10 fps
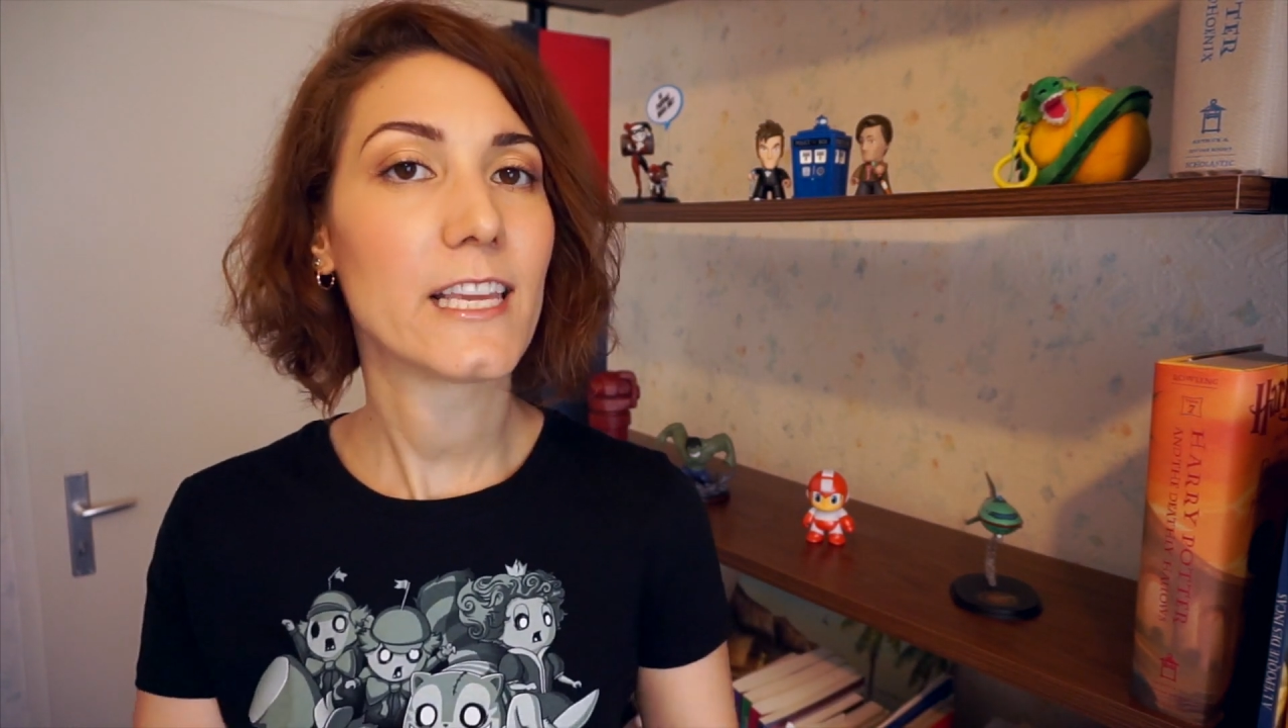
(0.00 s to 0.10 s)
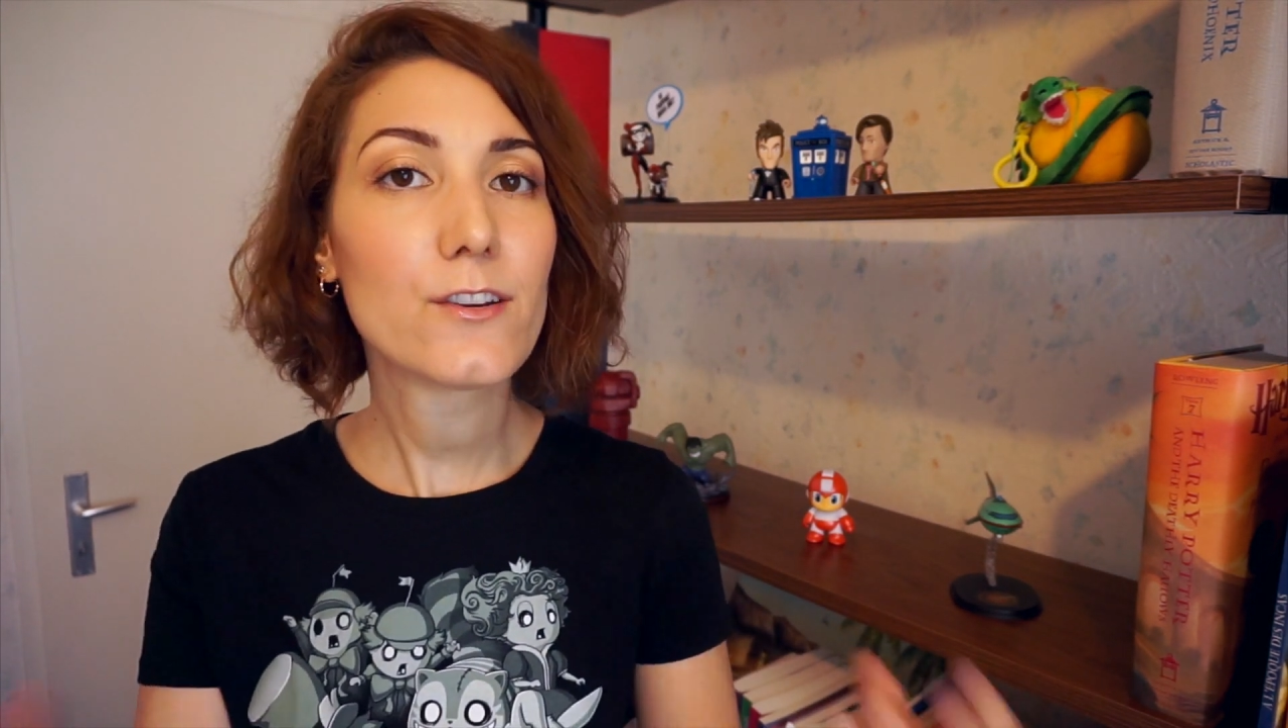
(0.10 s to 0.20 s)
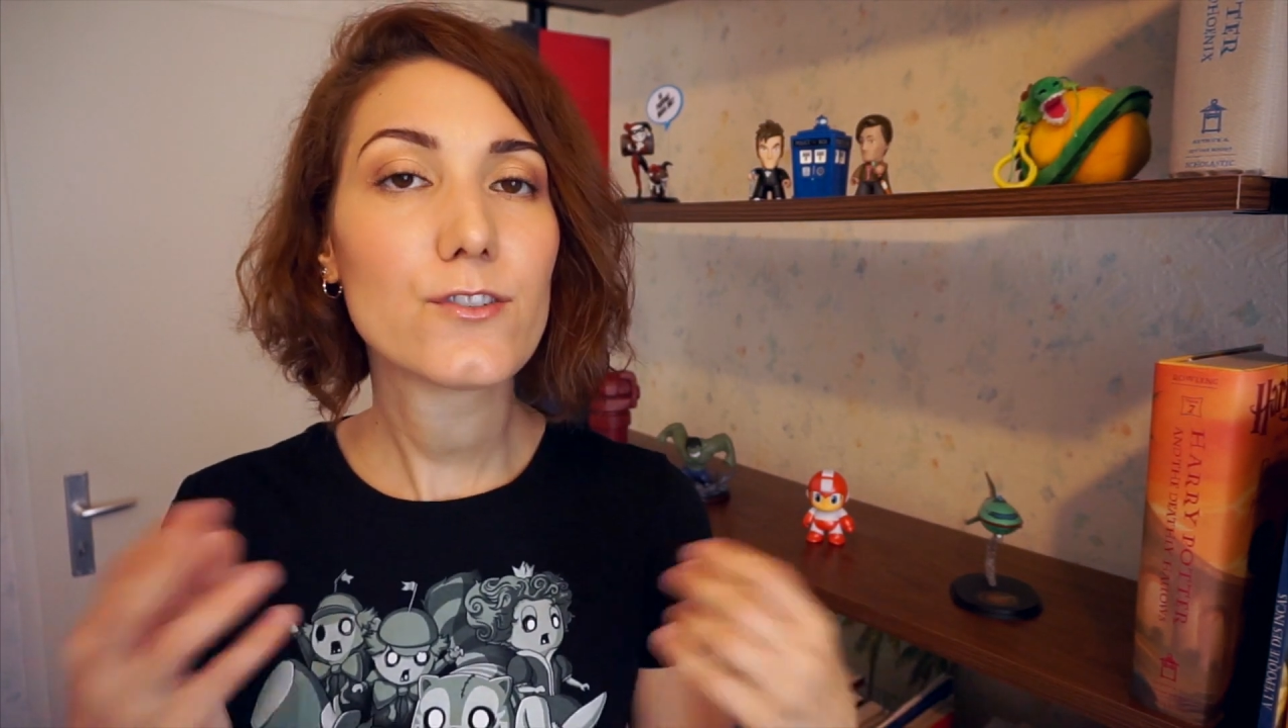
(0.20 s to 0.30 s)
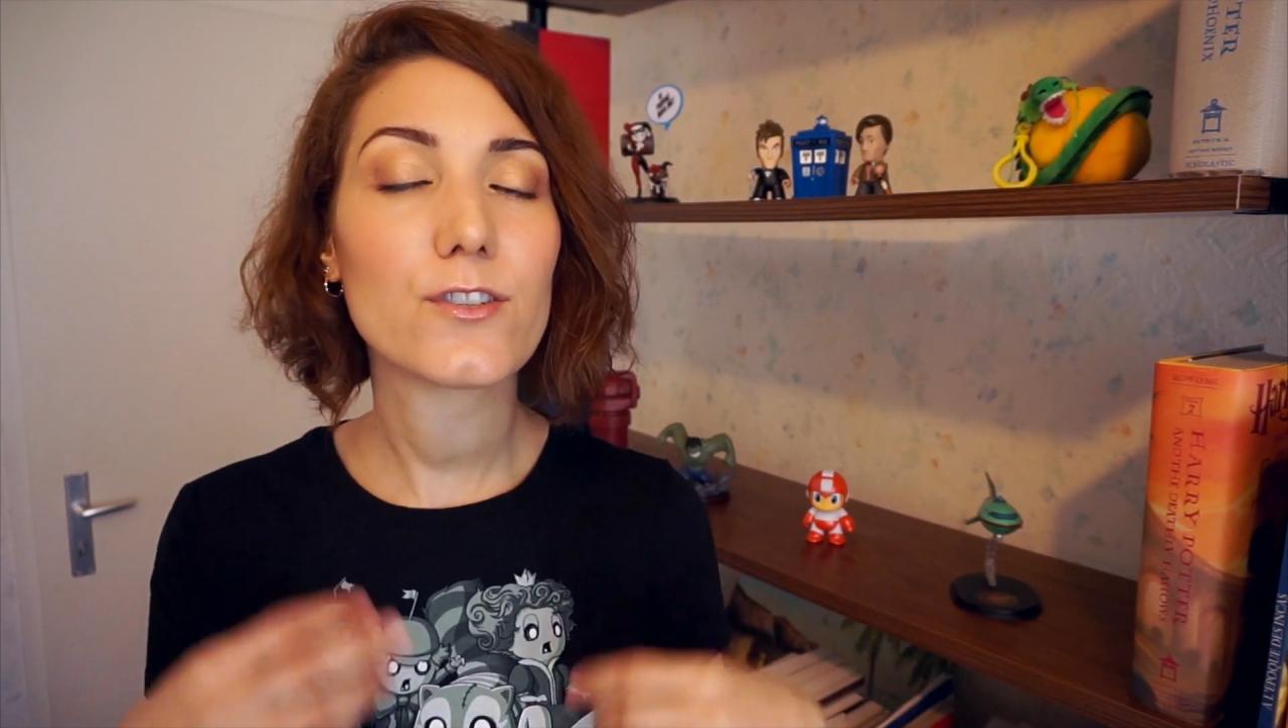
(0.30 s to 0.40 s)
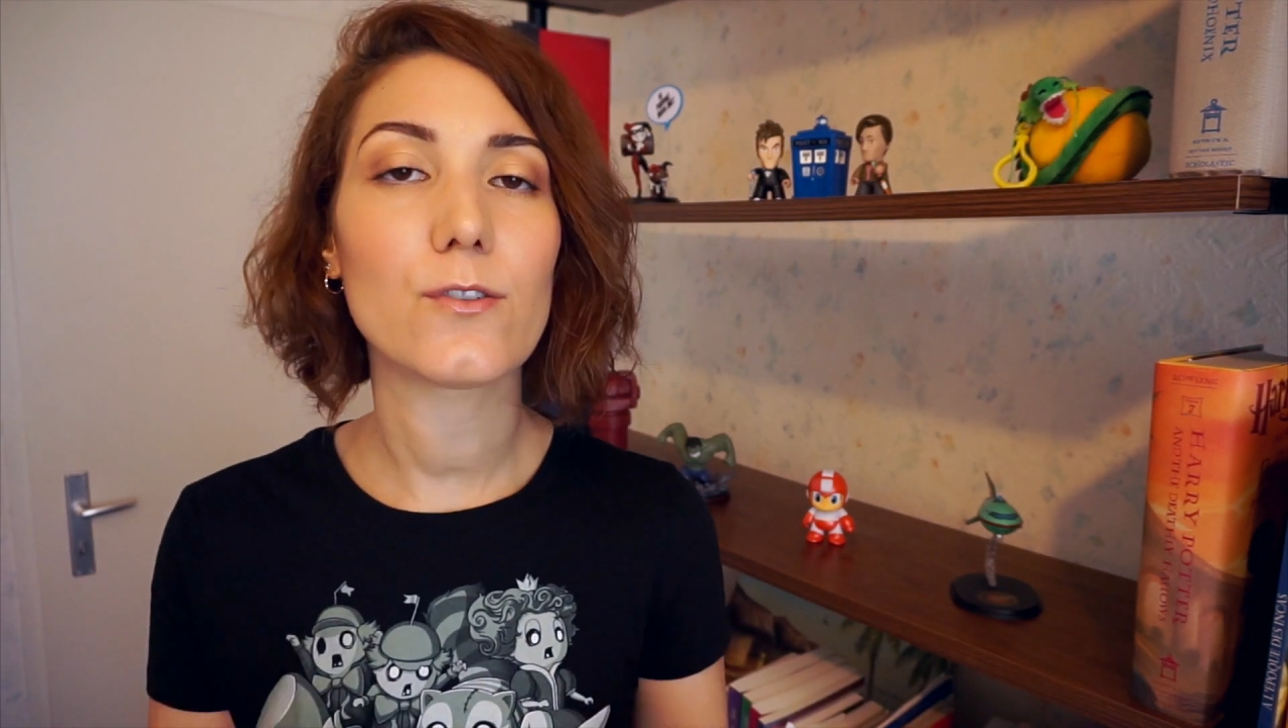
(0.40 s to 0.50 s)

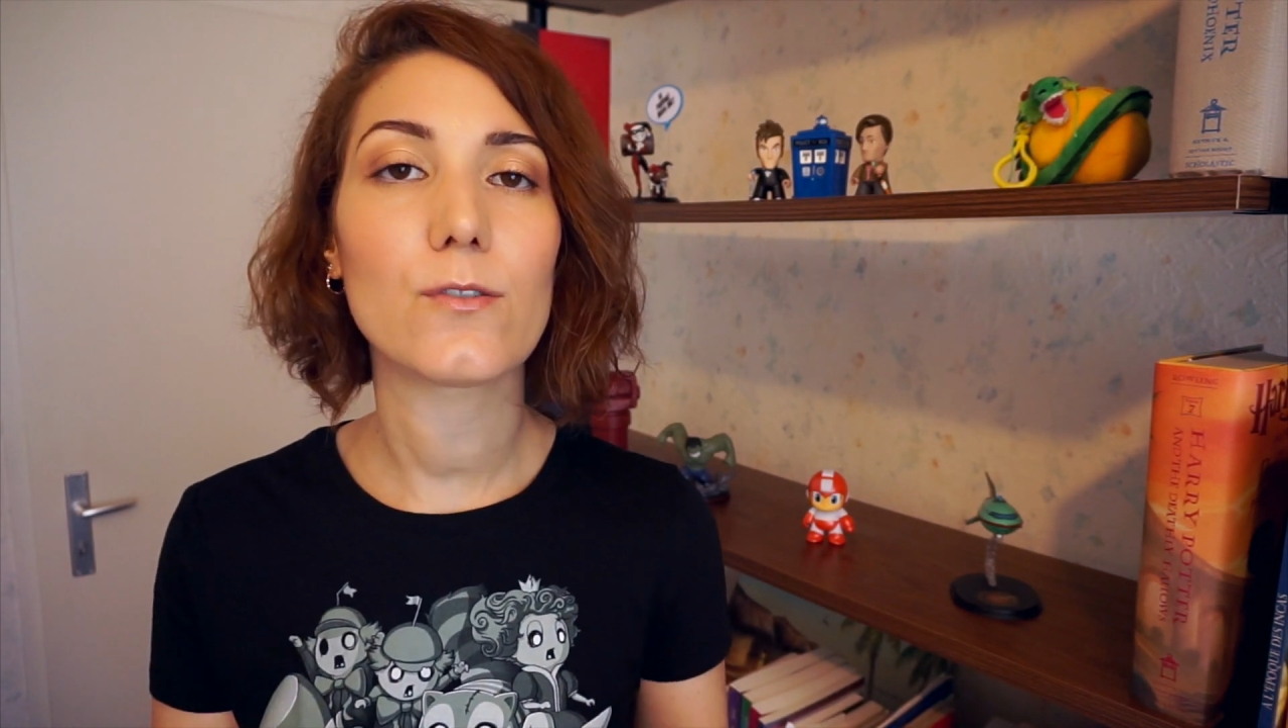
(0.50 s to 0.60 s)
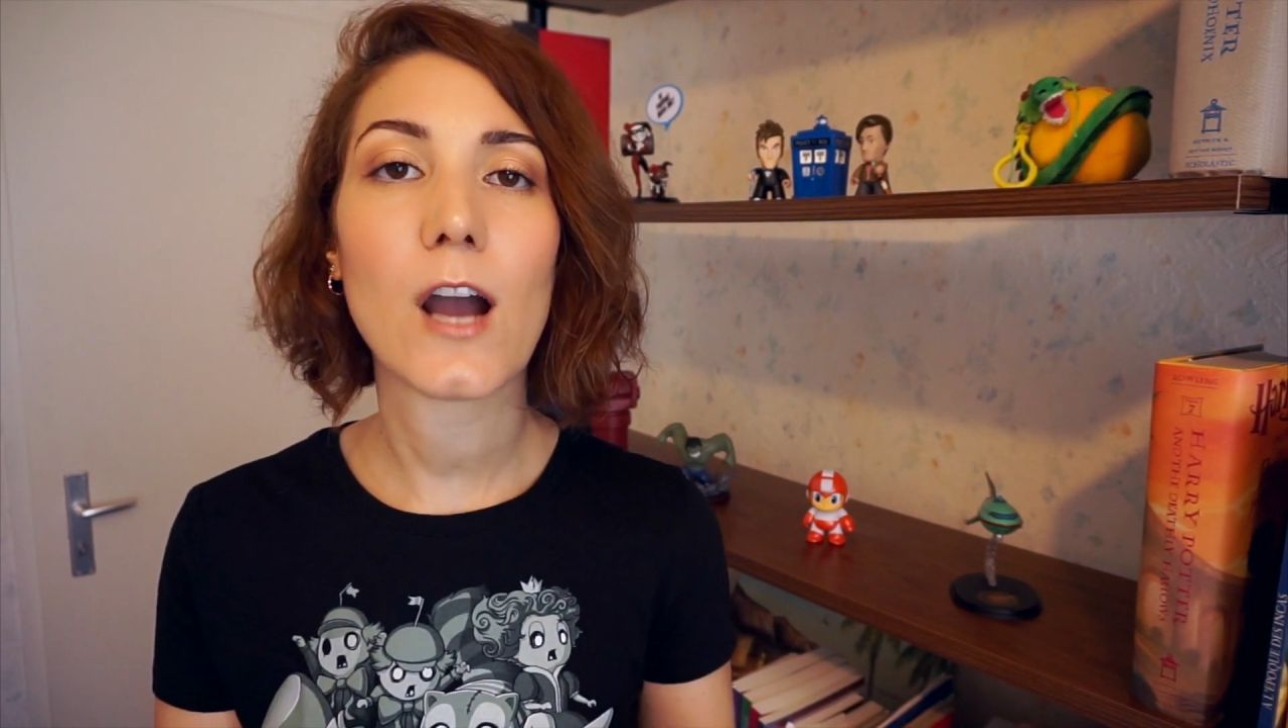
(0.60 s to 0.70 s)
years ago